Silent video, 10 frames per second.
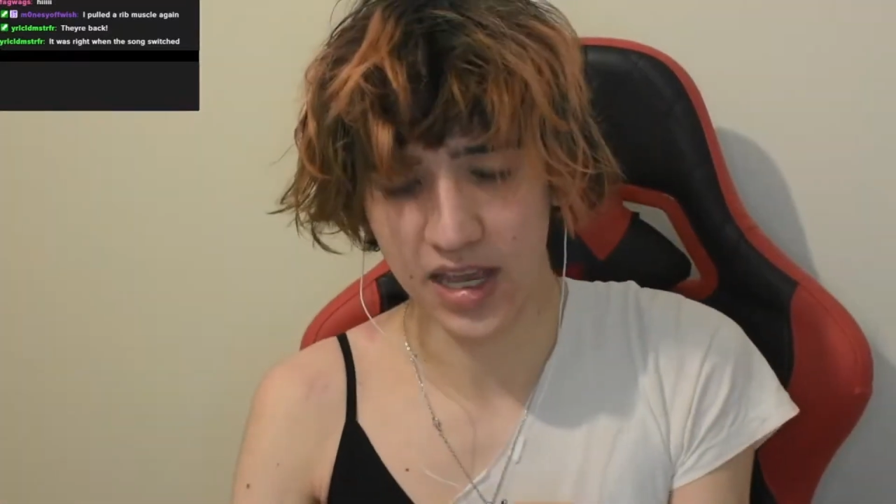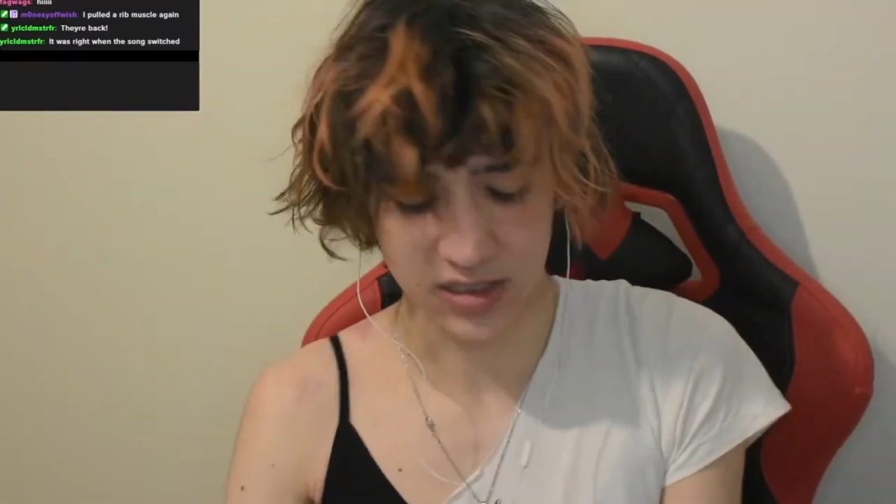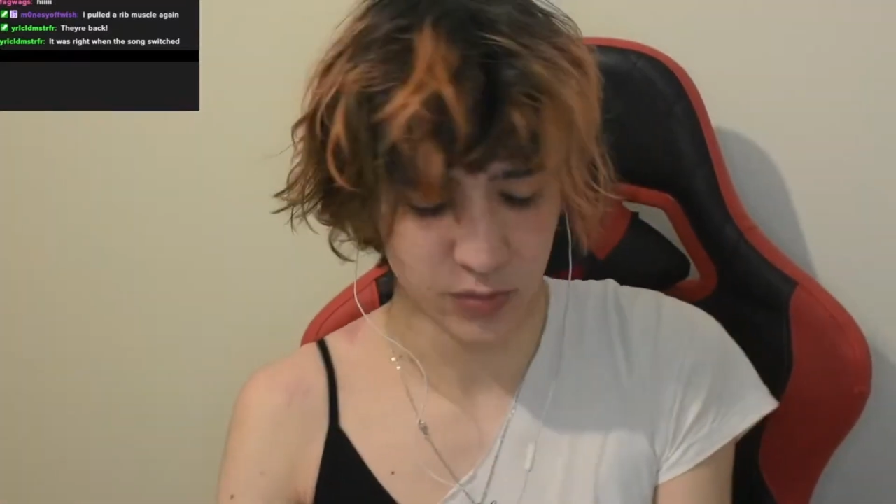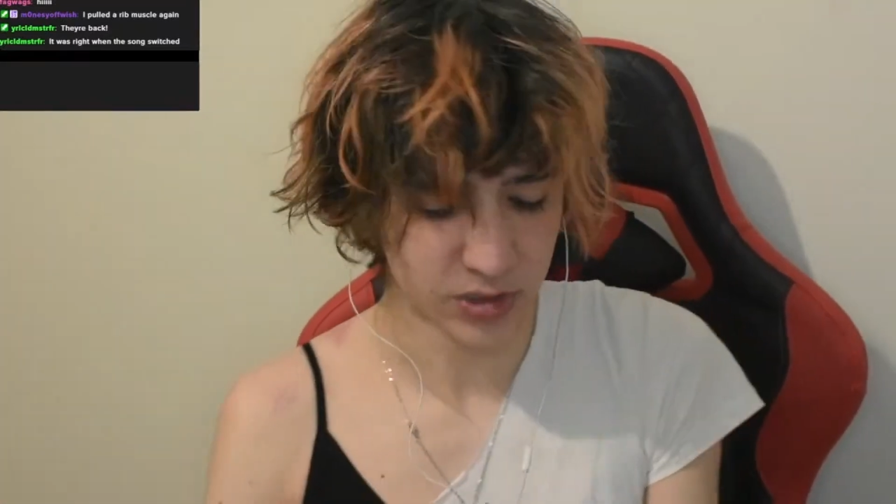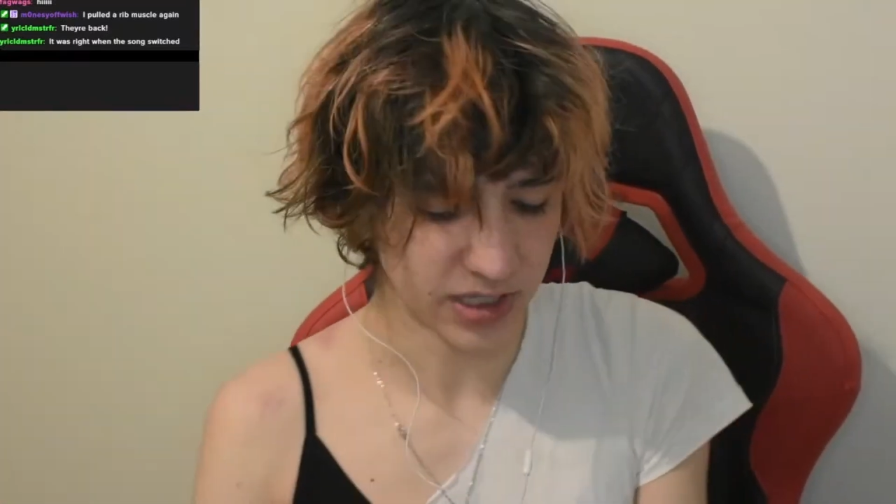It's
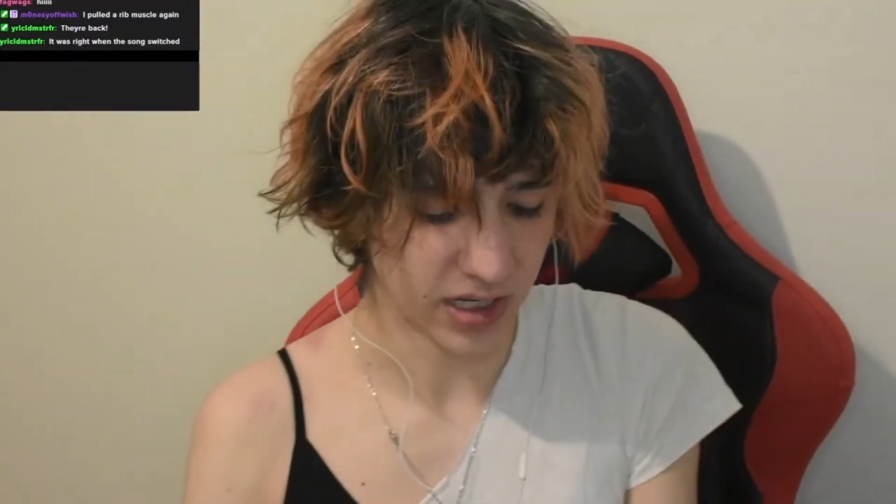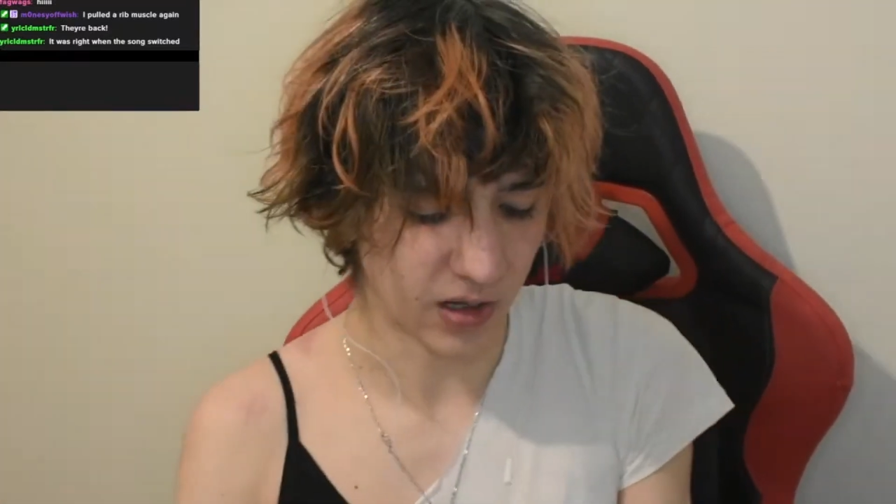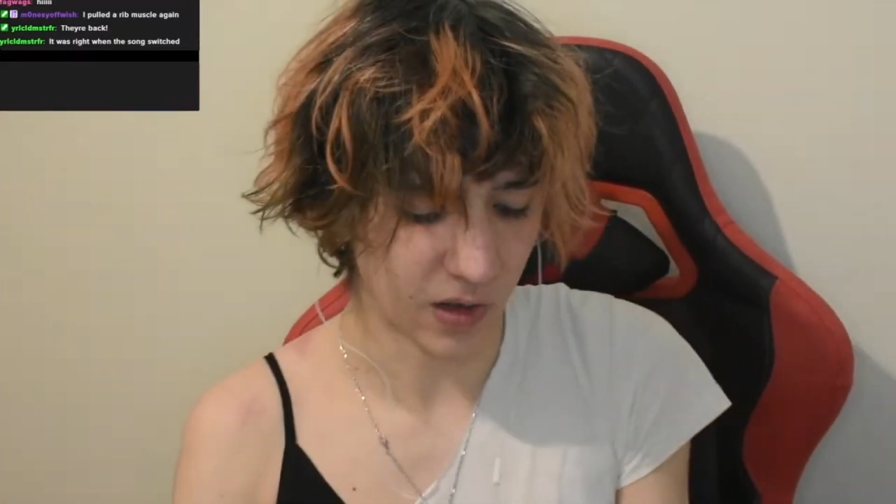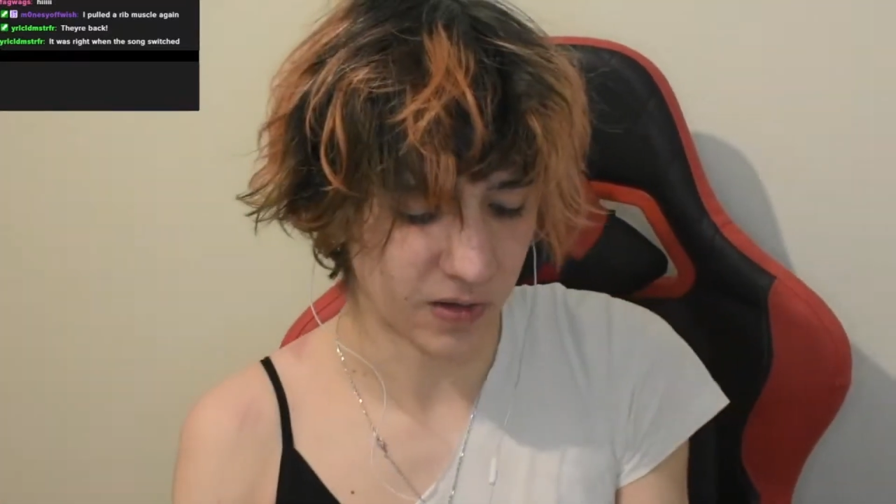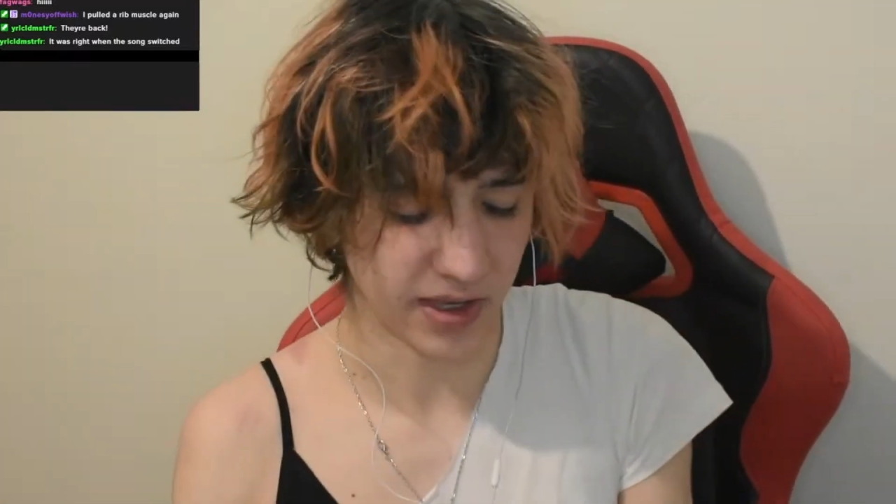almost like a
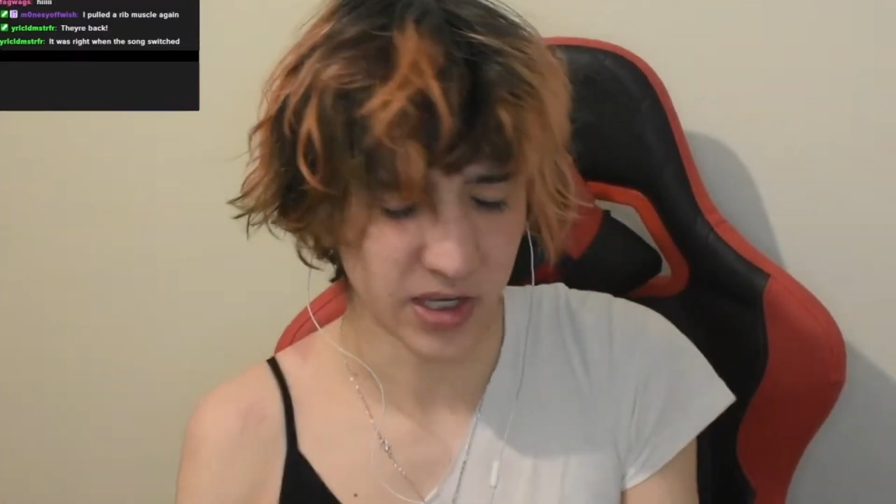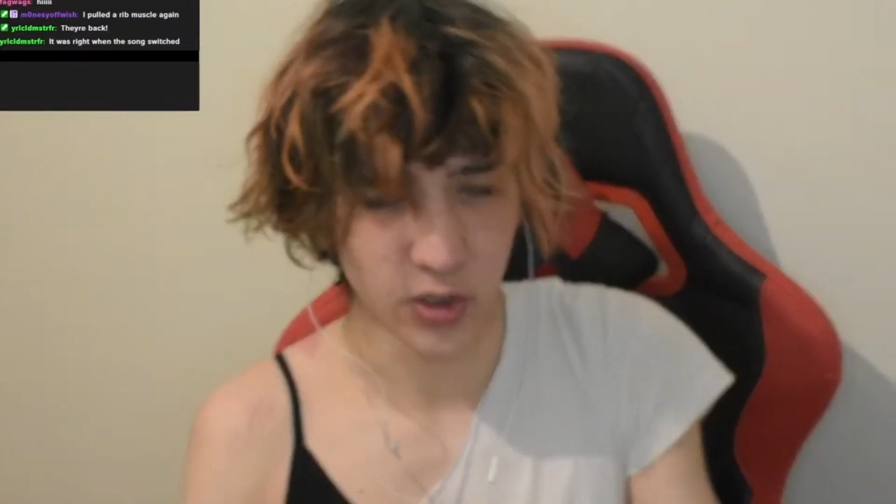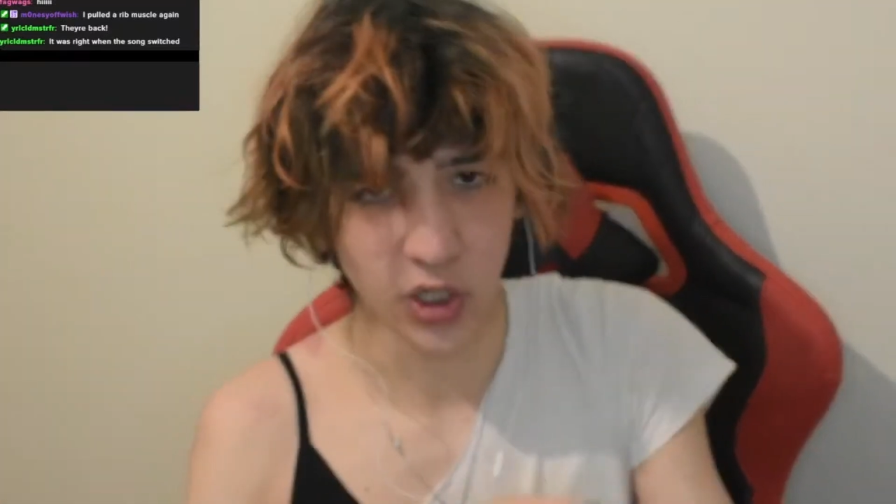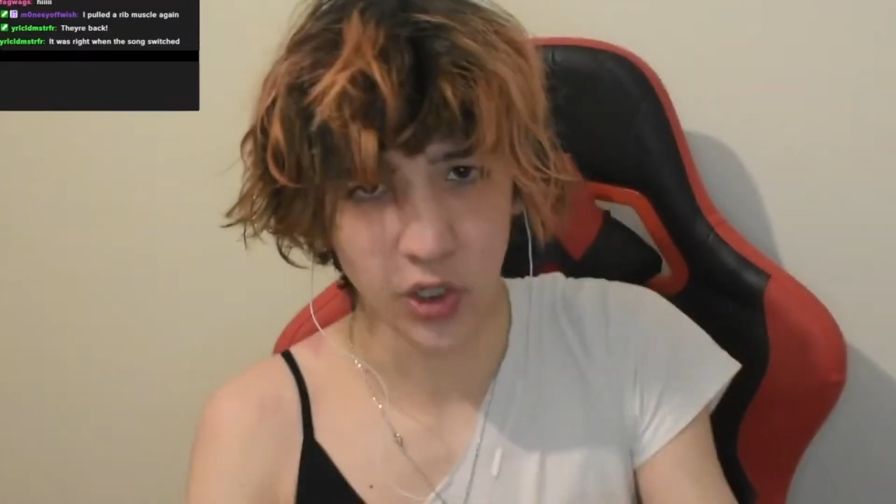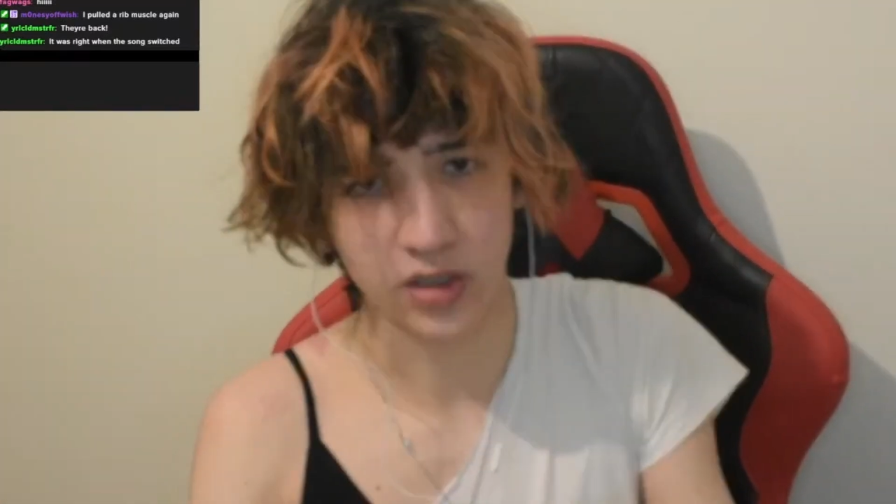color that you
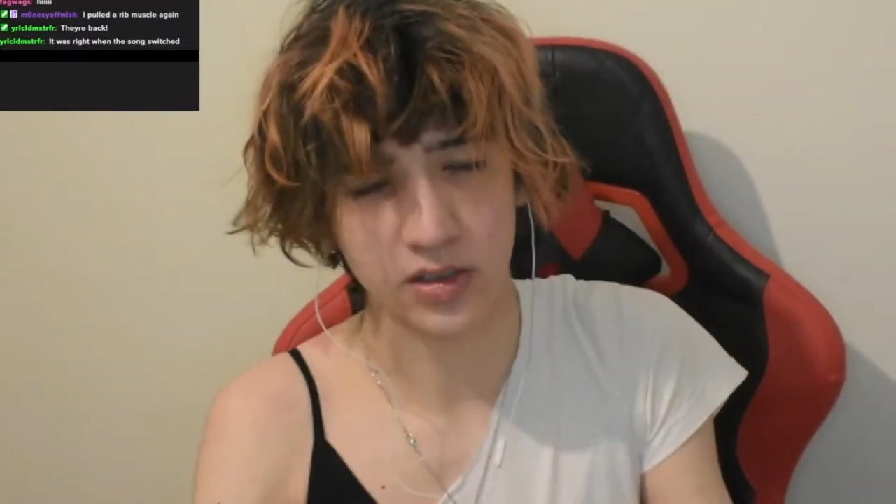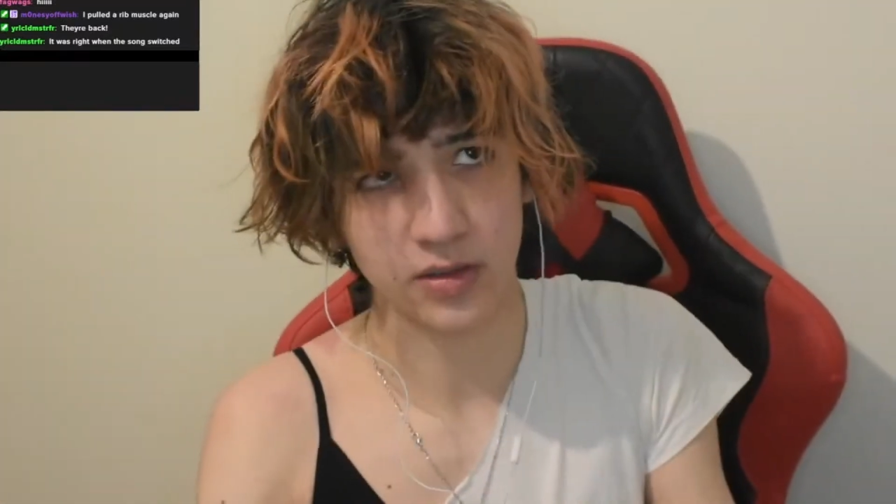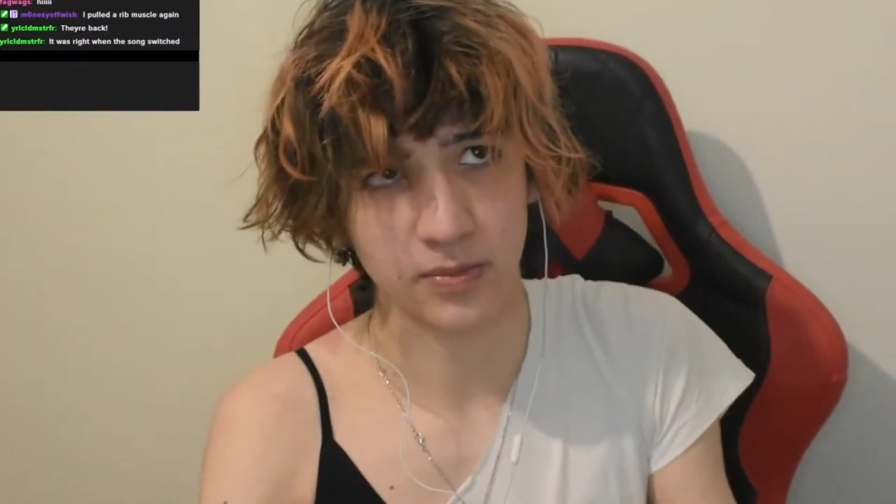could